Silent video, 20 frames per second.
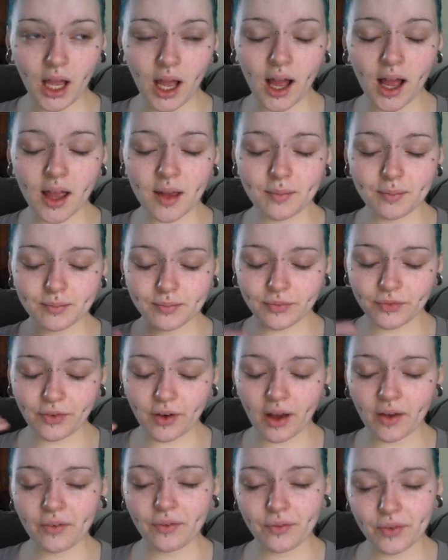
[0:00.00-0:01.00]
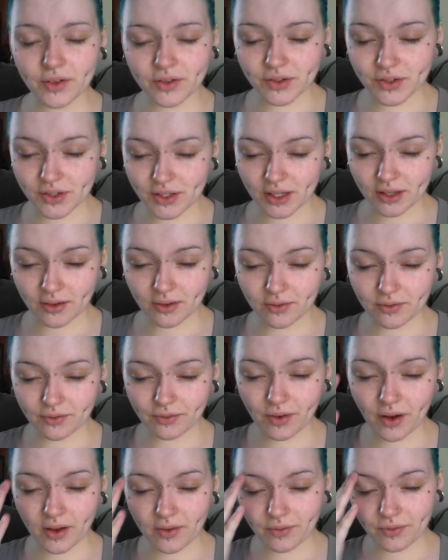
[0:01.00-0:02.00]
I'm
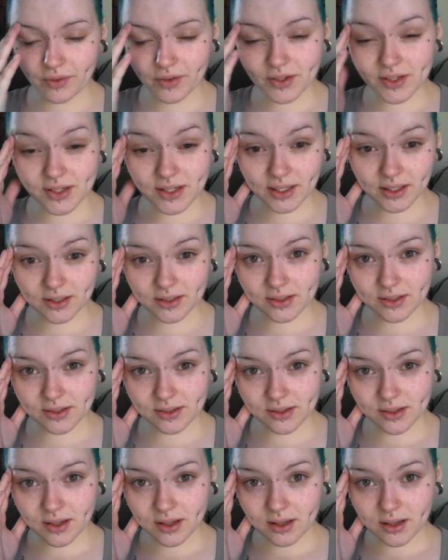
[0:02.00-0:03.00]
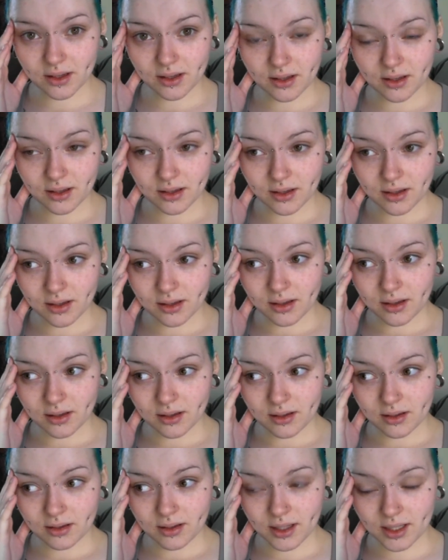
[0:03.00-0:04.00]
5'6"
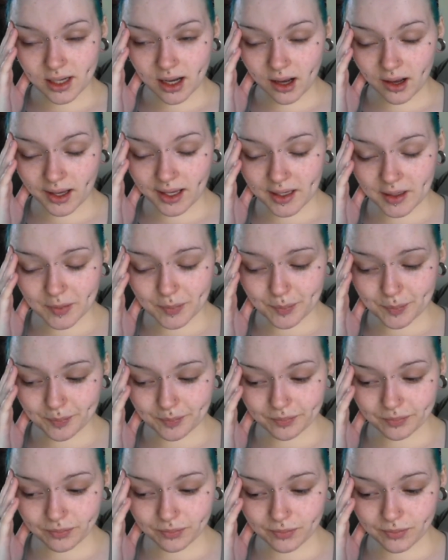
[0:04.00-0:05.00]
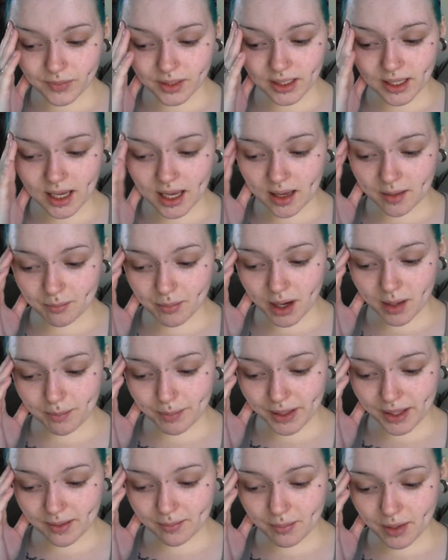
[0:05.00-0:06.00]
in height, and my
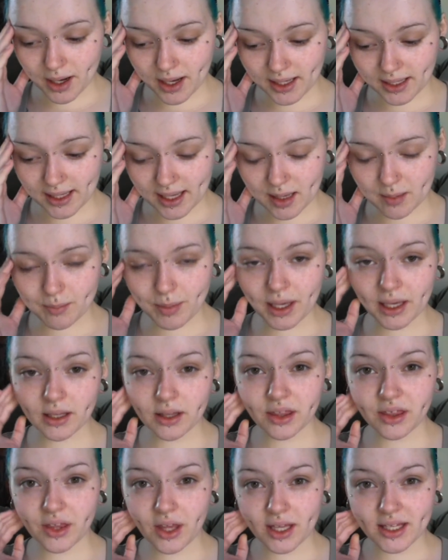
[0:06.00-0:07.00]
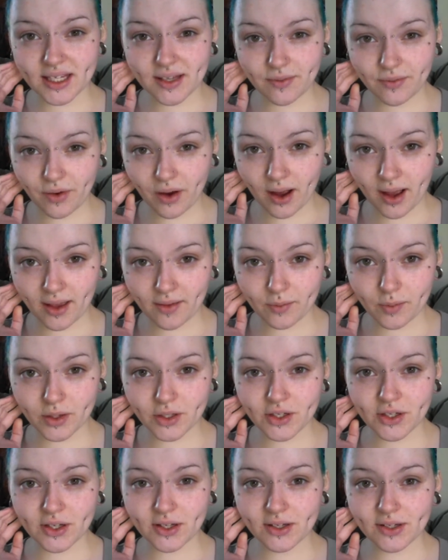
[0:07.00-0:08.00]
BMI came back at 35,
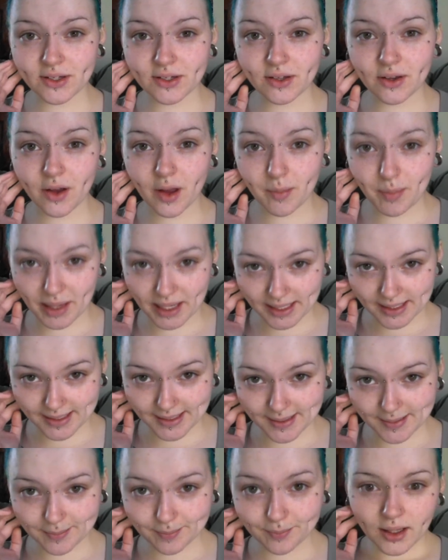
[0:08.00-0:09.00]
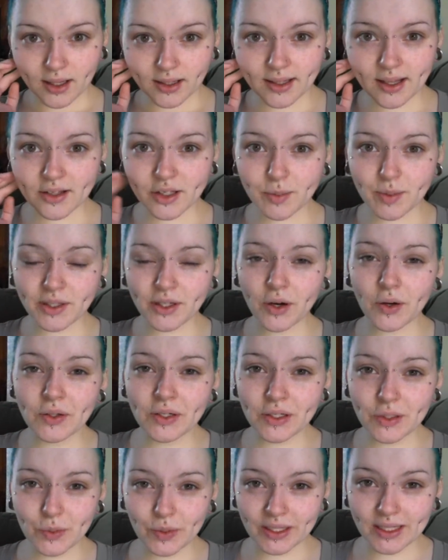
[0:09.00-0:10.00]
which is obese. Now, to be told
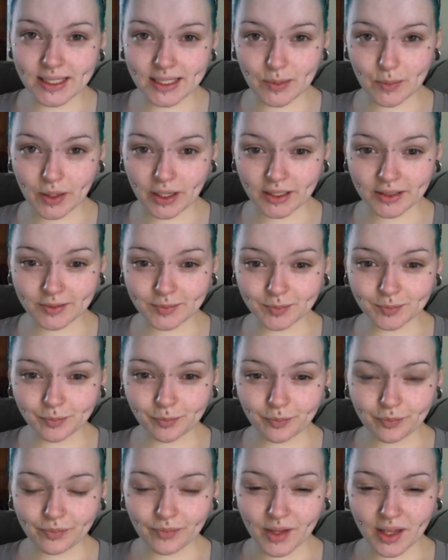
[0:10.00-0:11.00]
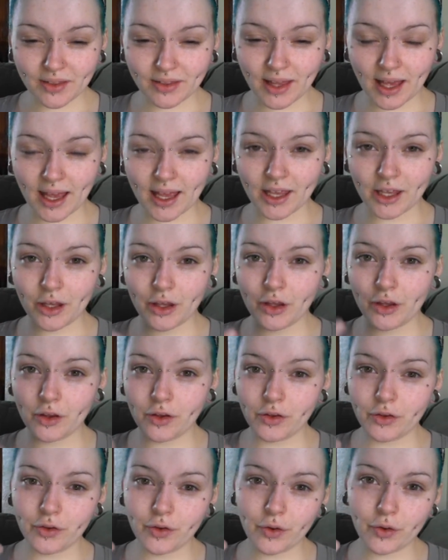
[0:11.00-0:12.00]
at 21 that
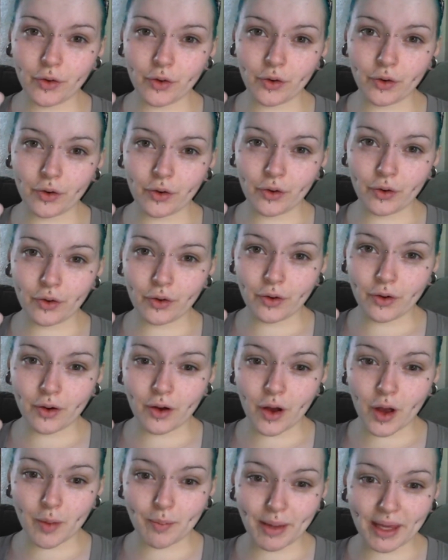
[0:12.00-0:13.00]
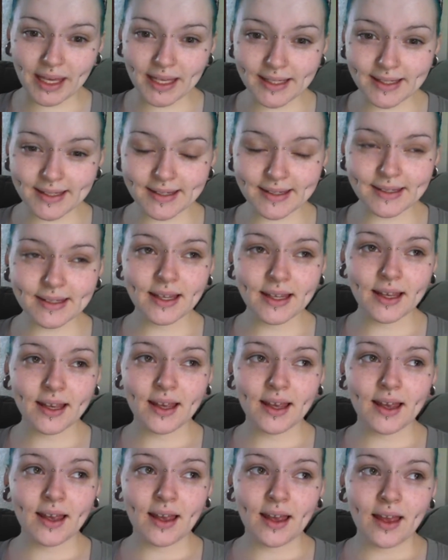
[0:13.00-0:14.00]
you're obese,
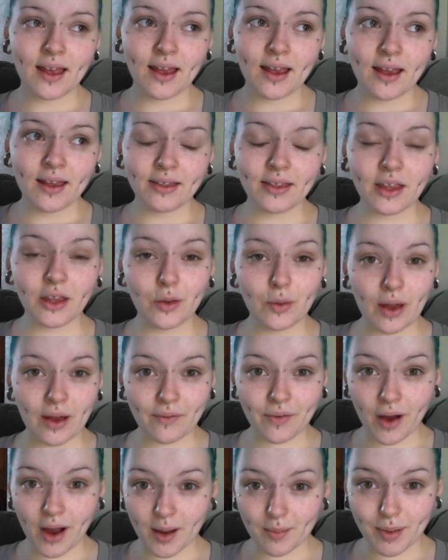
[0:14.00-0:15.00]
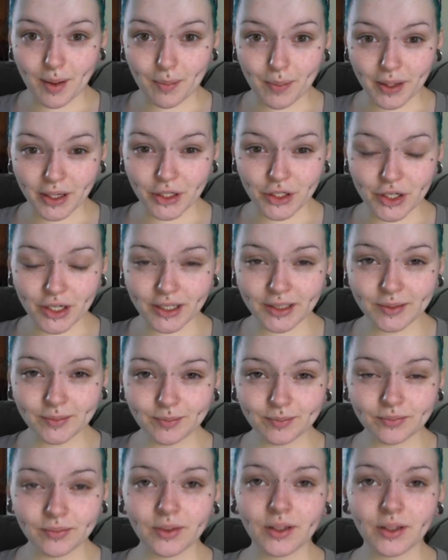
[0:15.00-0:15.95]
that you have high blood pressure,